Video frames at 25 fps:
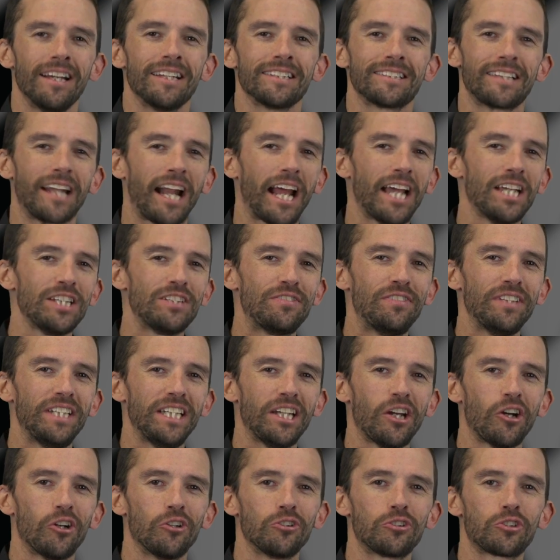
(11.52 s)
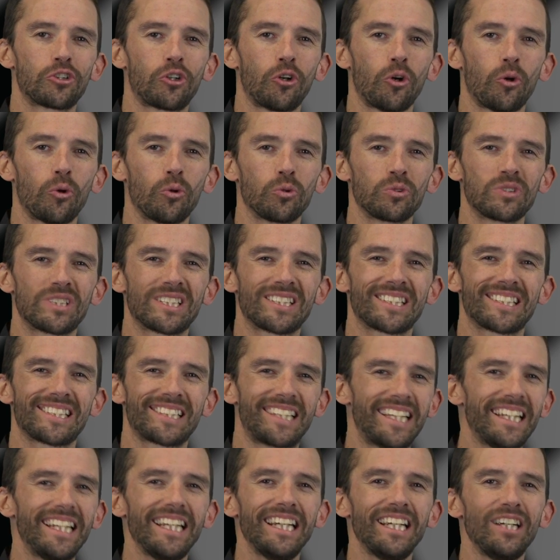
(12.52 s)
Today's video is called
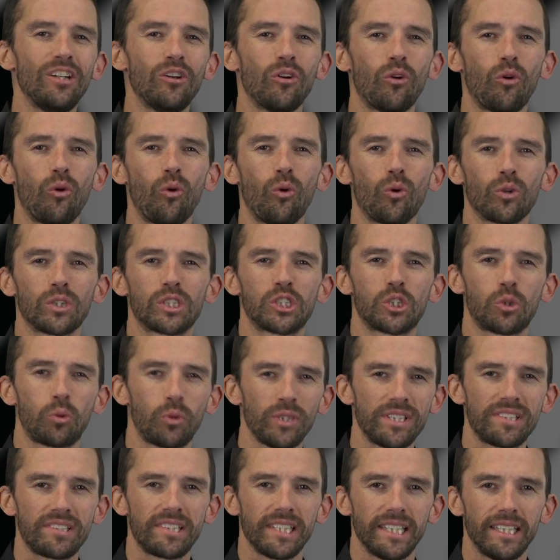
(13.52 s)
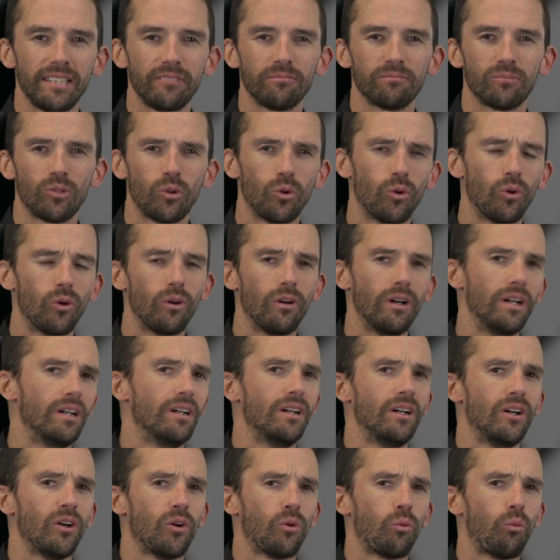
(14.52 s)
Skidding or Twisting, or
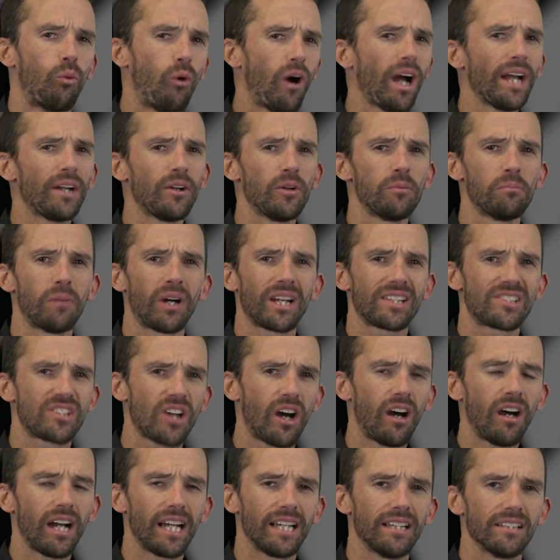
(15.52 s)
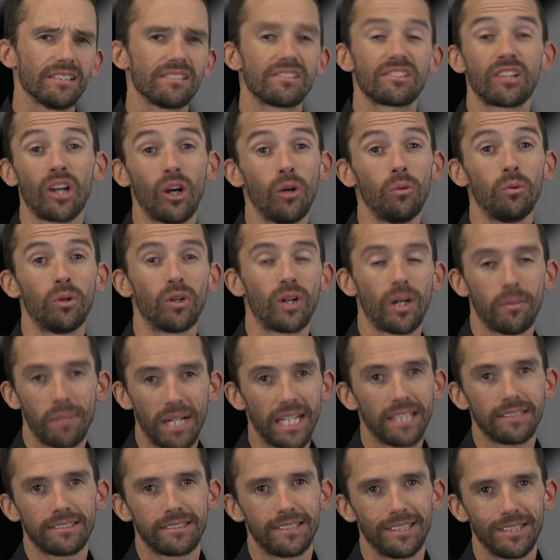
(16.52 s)
Why Don't My Tyres Go Where I'm
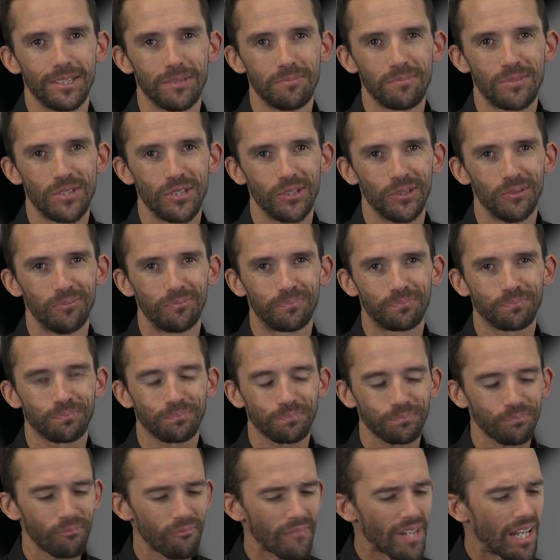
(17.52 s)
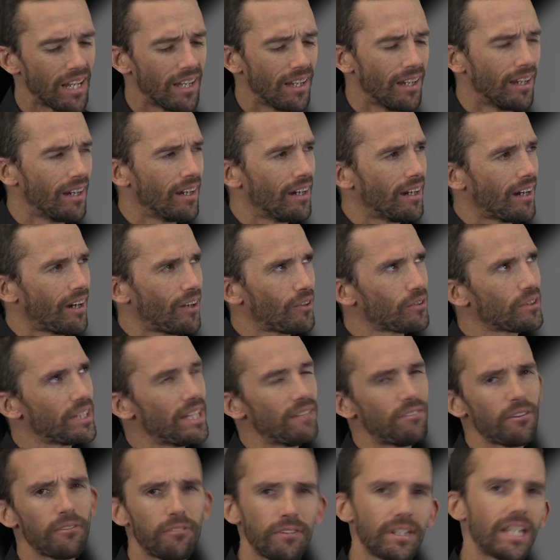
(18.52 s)
Asking Them To? I'll
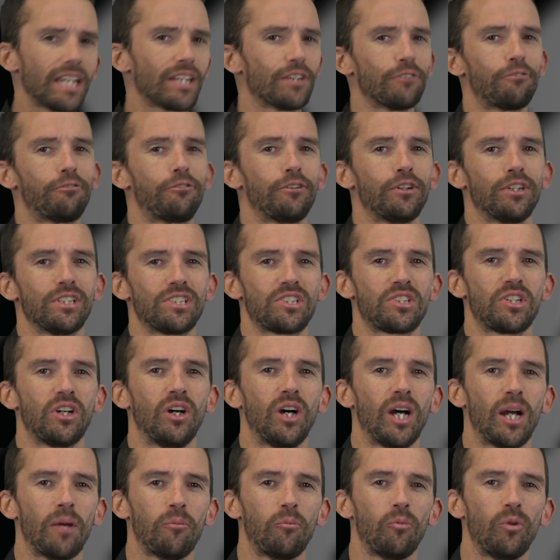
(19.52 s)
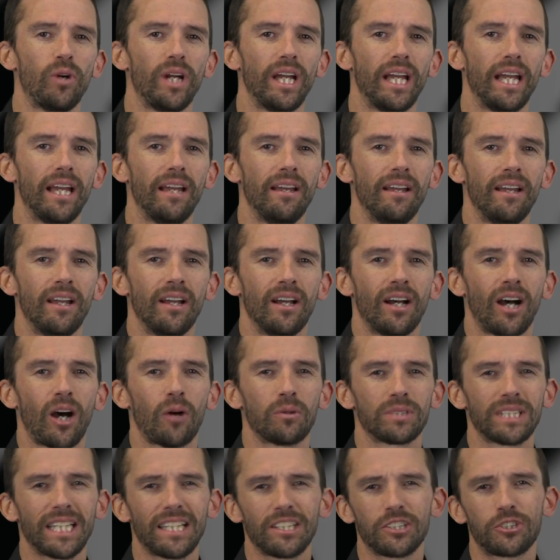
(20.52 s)
never forget the first time where I
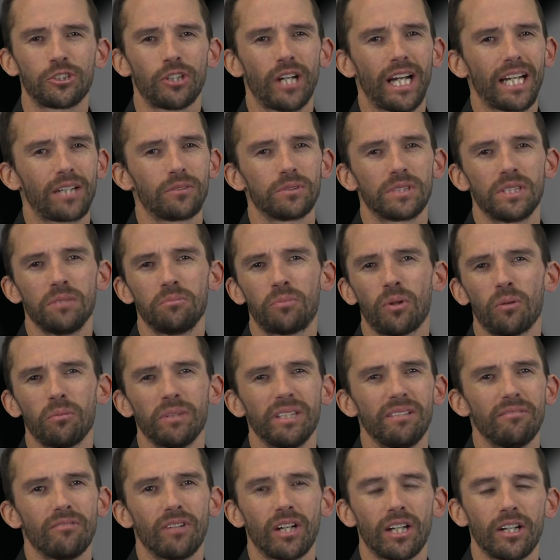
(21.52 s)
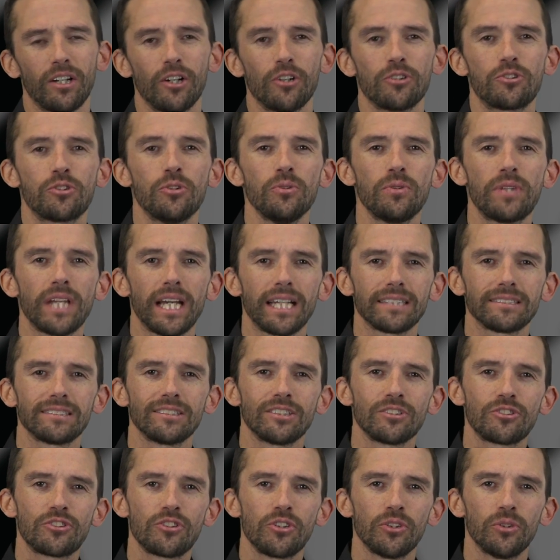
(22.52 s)
was at the track, it was in probably, I don't know,
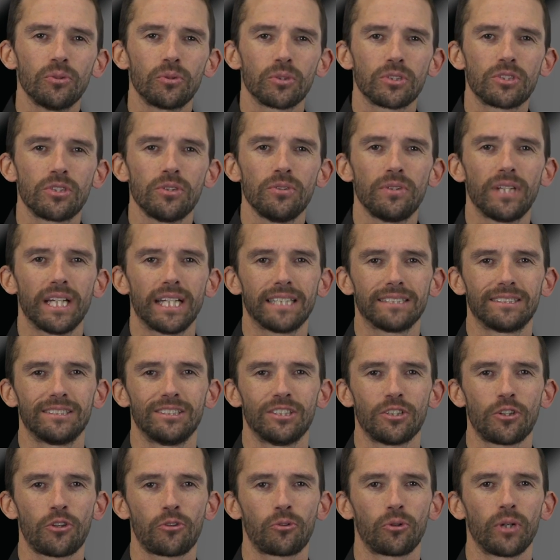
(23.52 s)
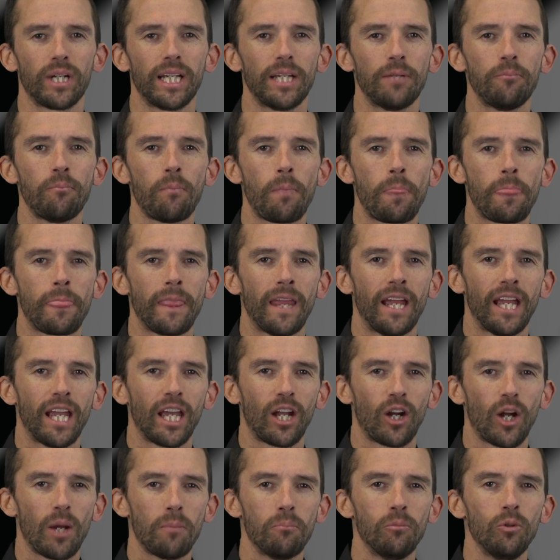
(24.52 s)
2002 or 2003,
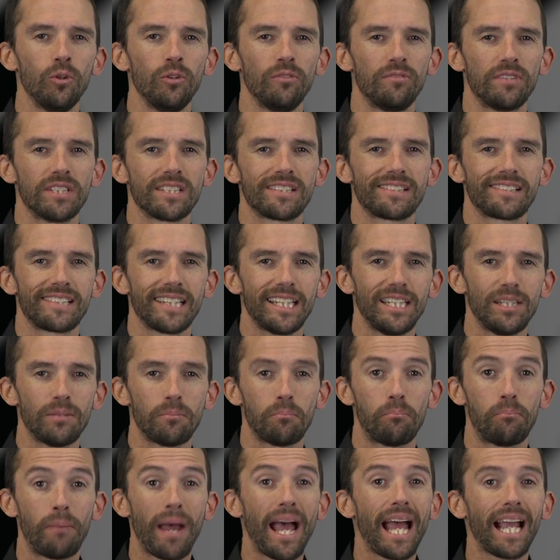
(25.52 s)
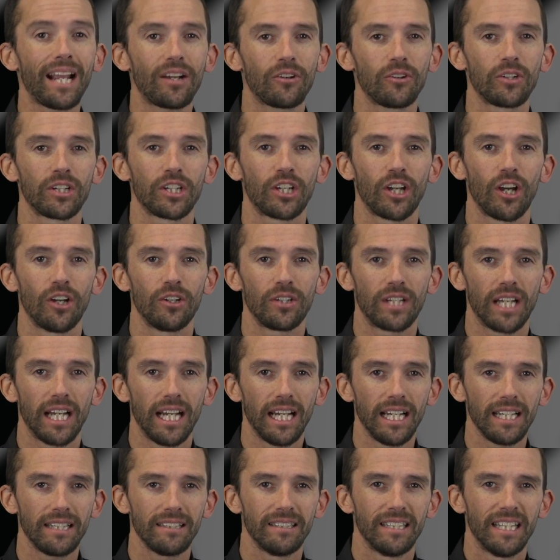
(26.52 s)
and I moved the seat back on a go
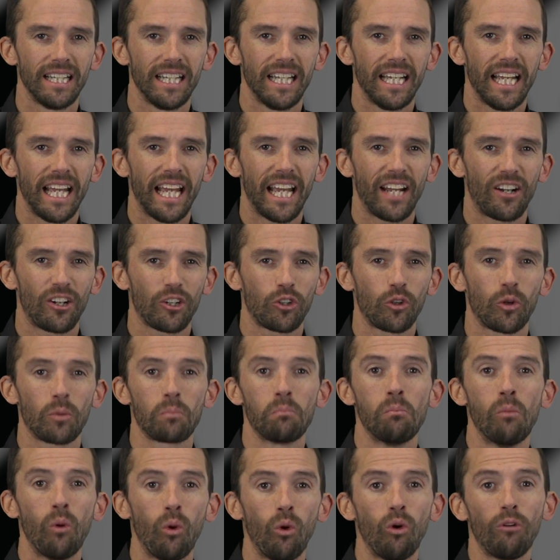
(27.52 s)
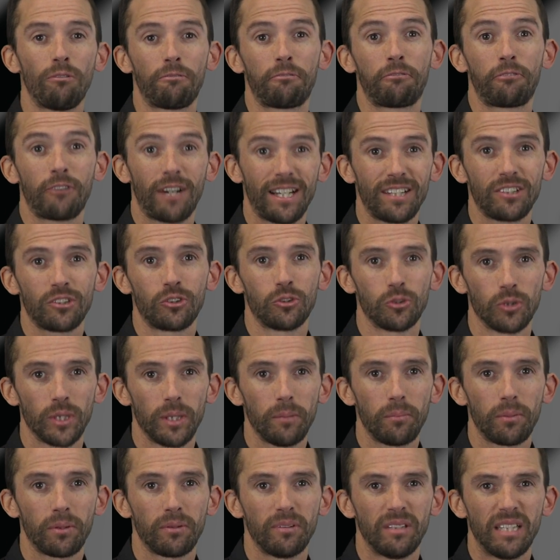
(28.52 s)
kart and I got more front
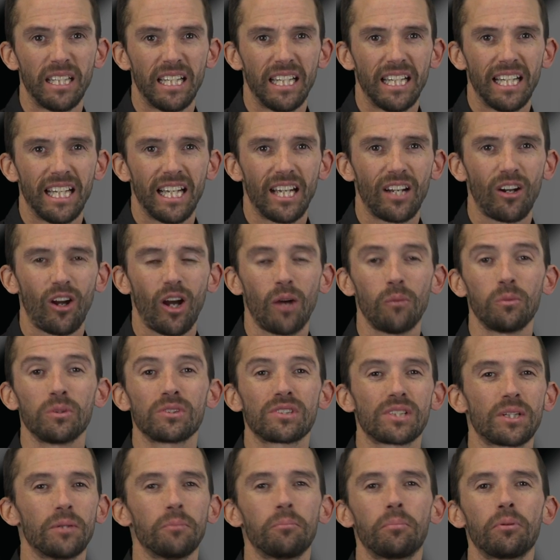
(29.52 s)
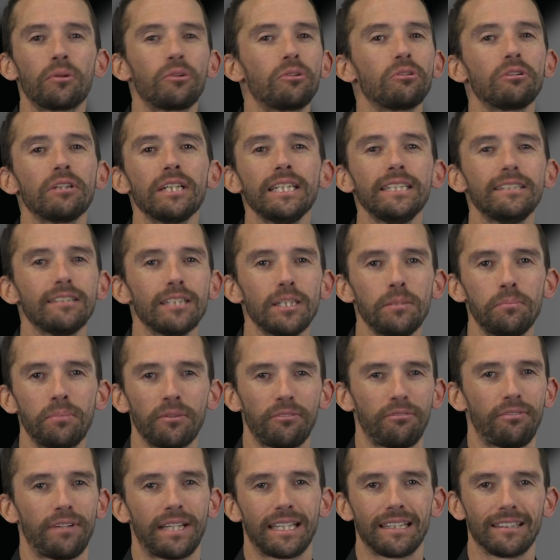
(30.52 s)
grip and I was completely
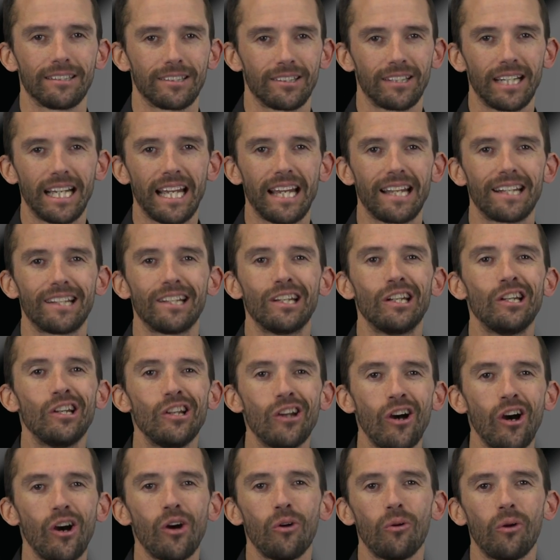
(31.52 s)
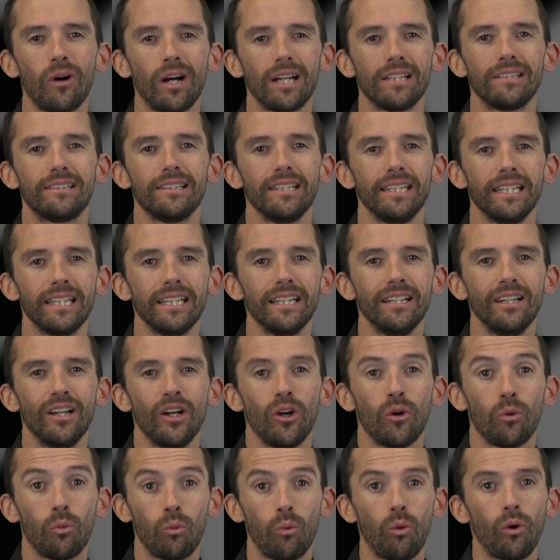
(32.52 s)
befuddled. I had no idea
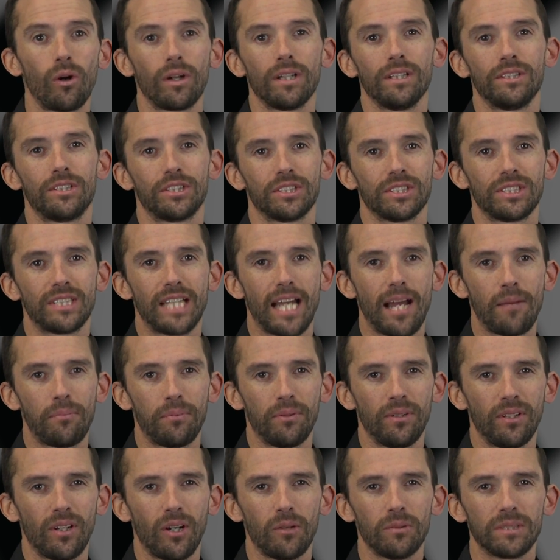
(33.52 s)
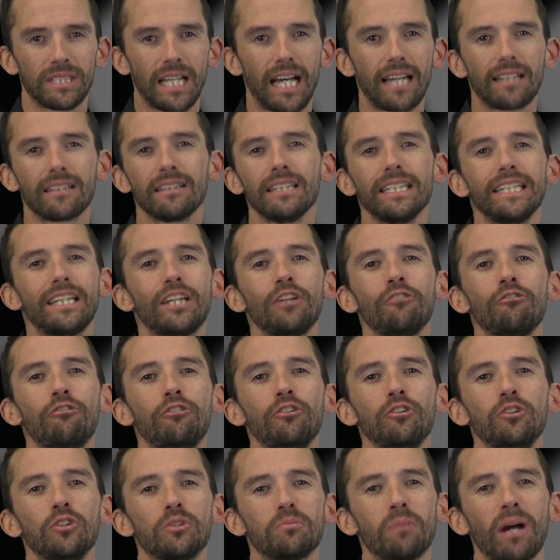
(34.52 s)
what had just happened. I was utterly
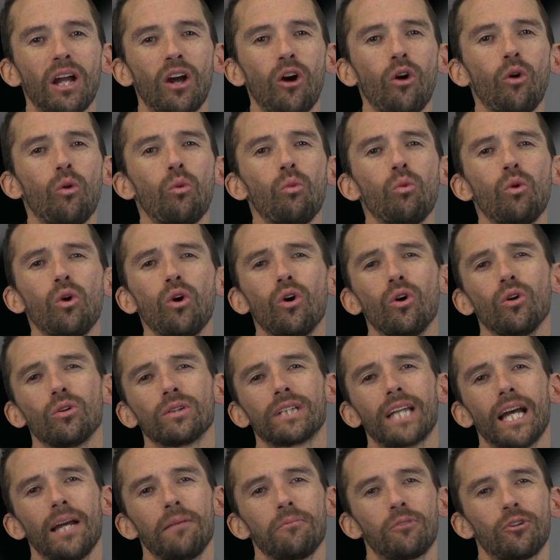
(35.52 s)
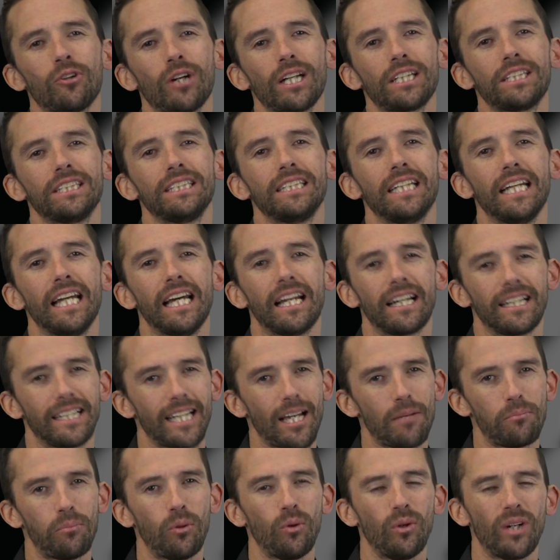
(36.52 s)
confused. My whole world came crashing down. At
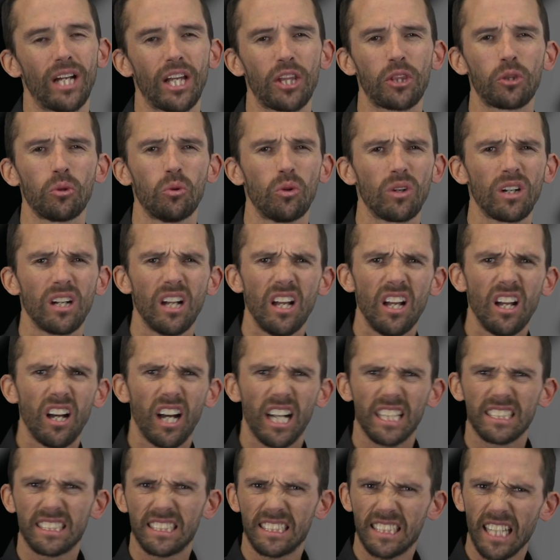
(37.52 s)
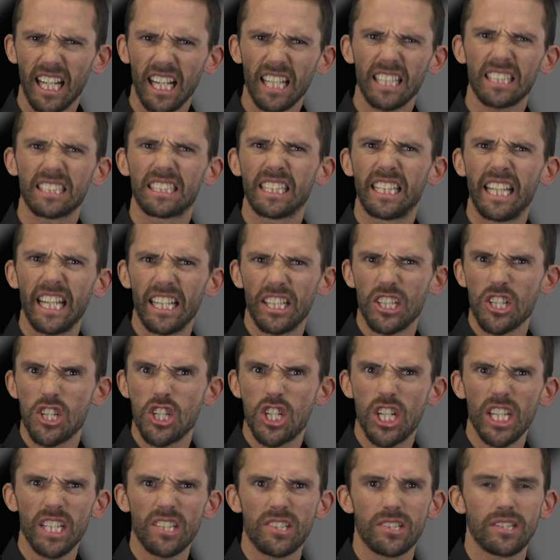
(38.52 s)
that point, I thought I'd started to get the
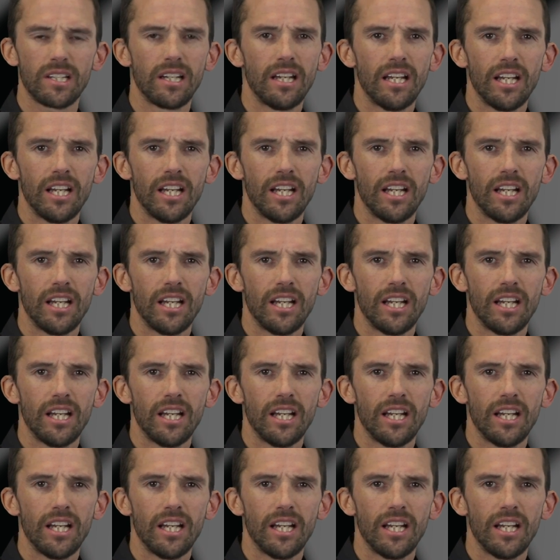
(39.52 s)
gist